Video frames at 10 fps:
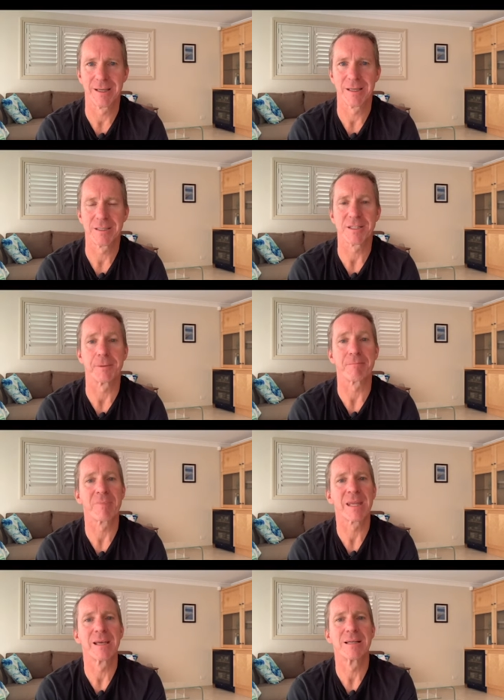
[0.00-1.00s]
So
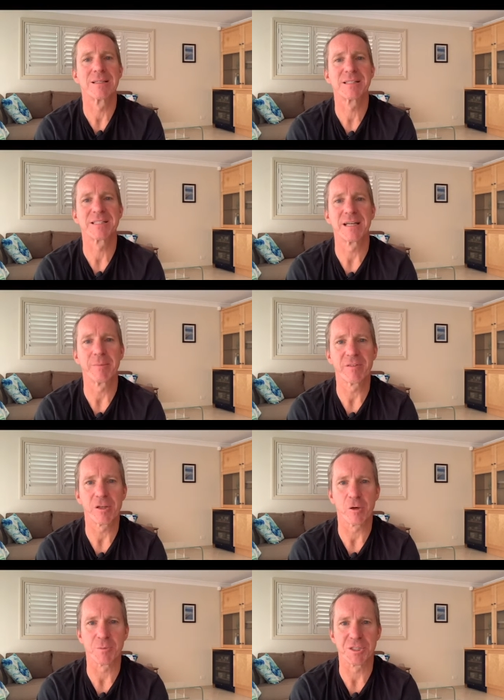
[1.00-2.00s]
some of the
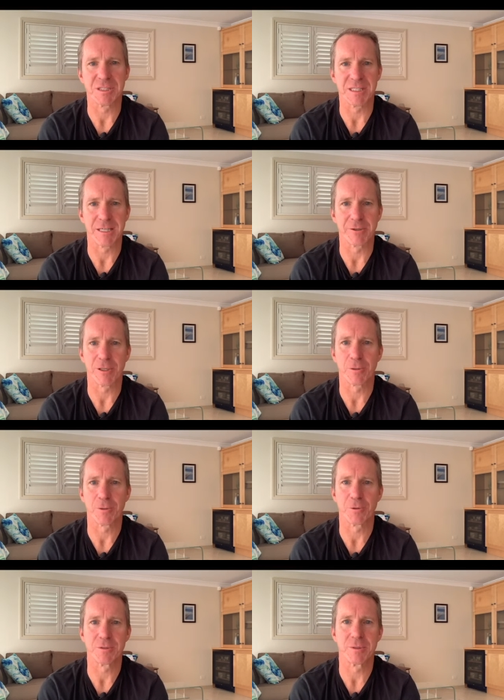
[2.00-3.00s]
options here
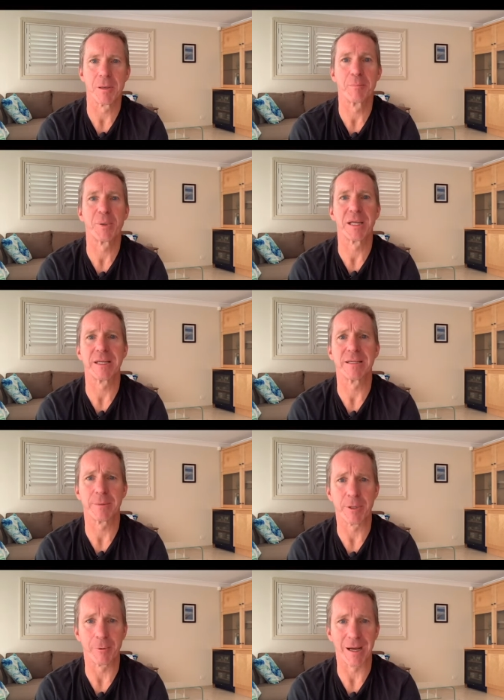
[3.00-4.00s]
include P
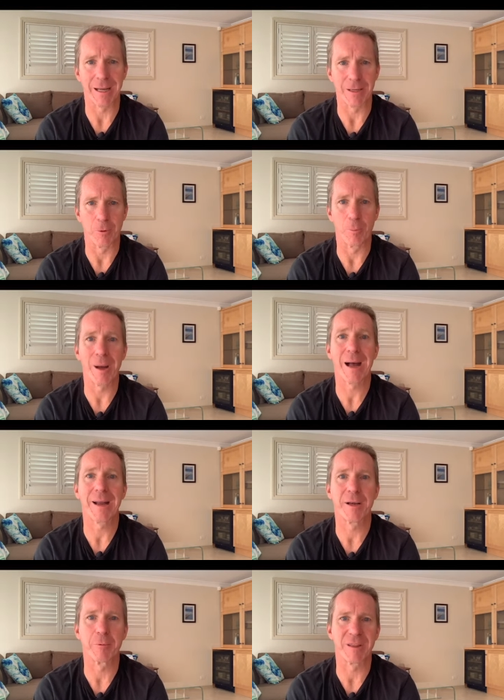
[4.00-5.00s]
W A or
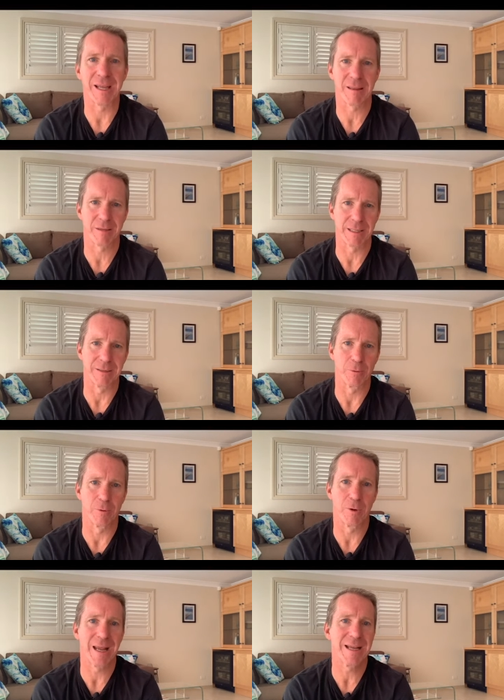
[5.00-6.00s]
Partner with Anthony,
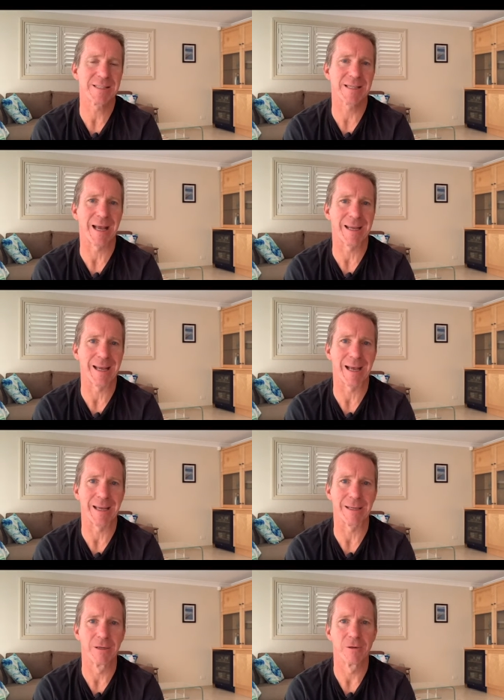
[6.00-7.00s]
or S A A,
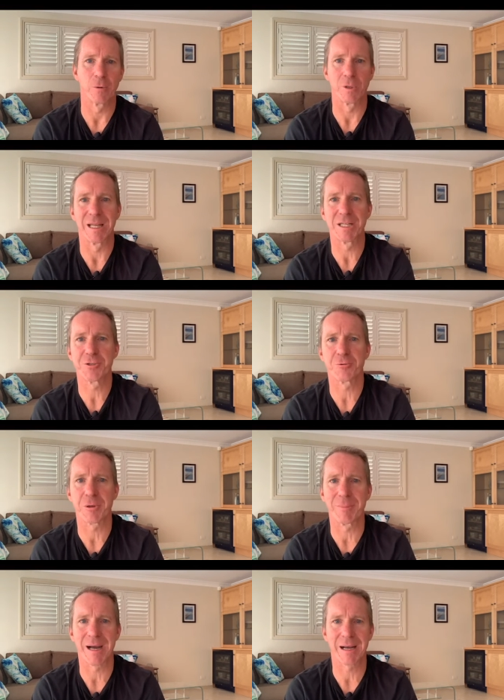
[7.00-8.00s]
or Legendary
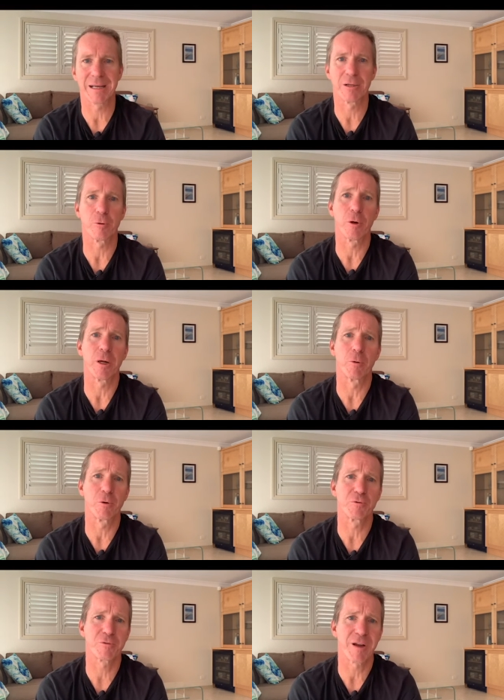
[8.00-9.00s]
Marketer, or
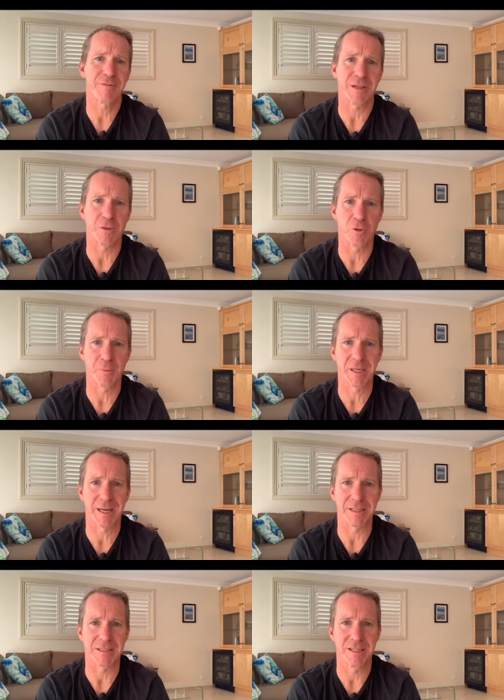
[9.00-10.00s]
Traffic
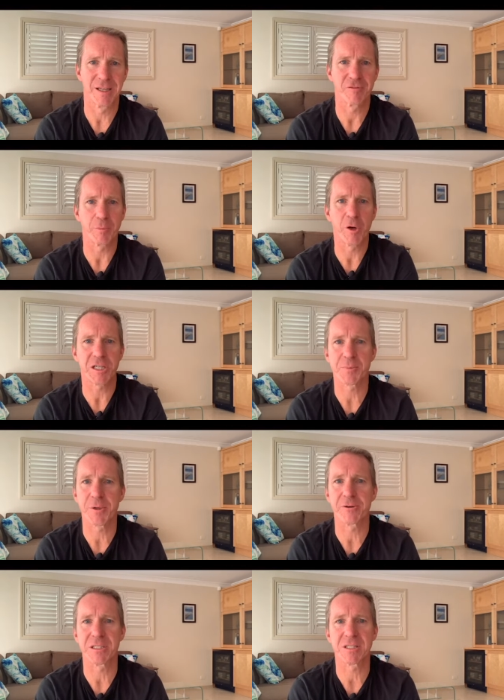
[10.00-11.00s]
Dominators. From my
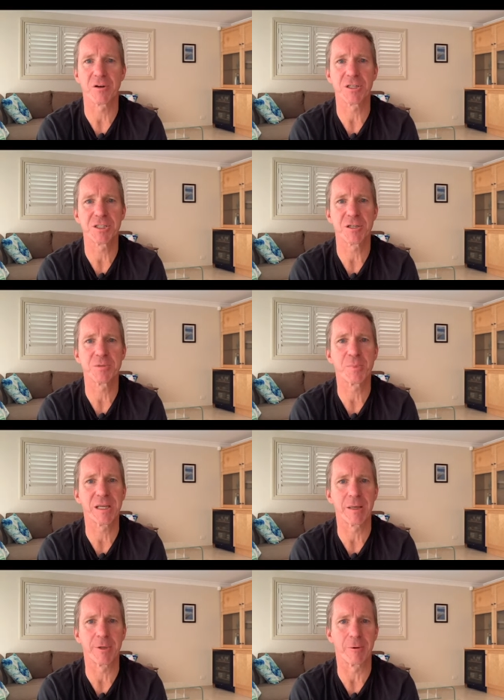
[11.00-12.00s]
experience, I chose P
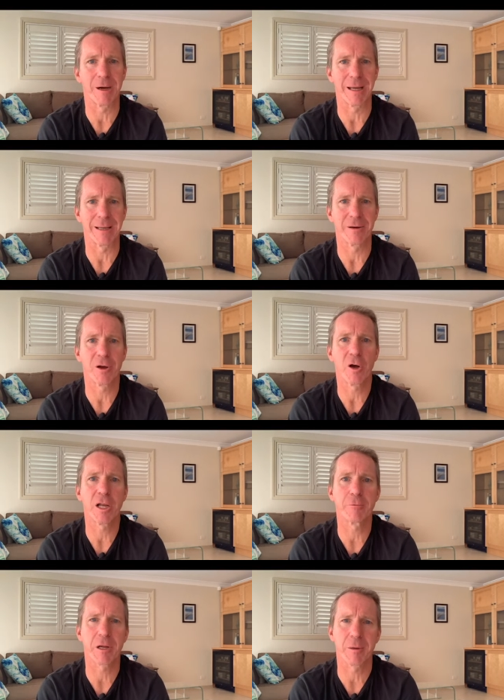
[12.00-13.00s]
W A, and I
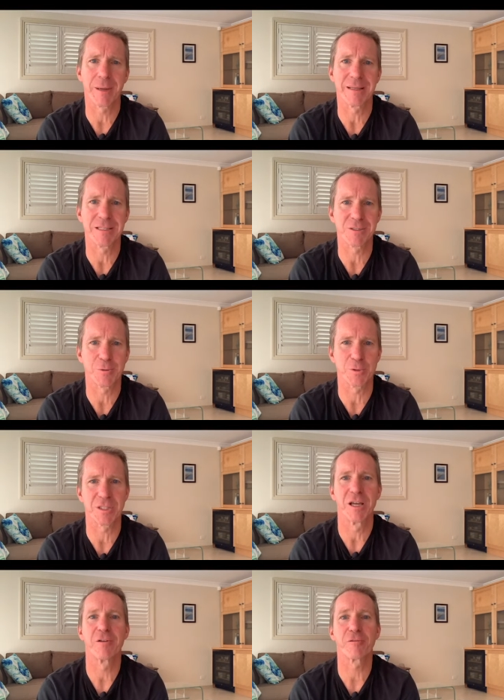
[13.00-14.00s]
highly recommend this course
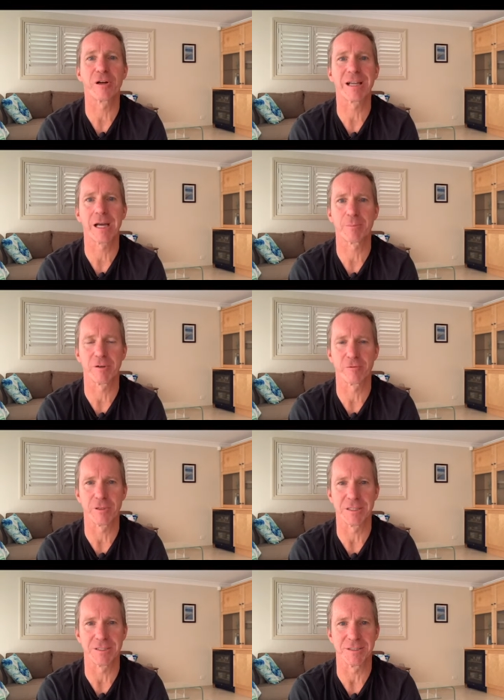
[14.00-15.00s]
for a couple of
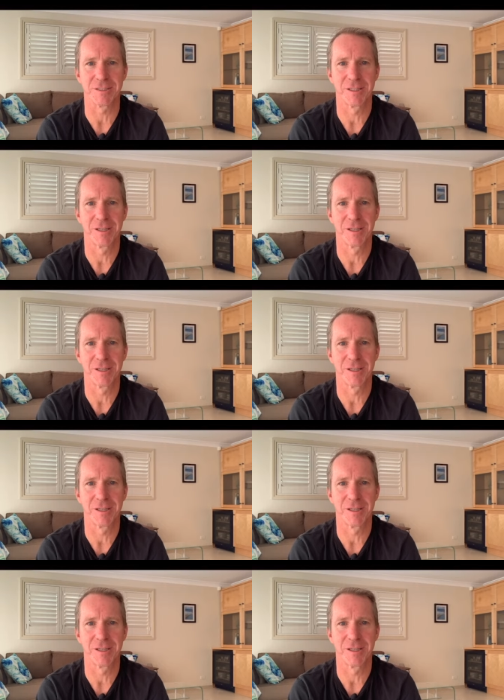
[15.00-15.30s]
reasons.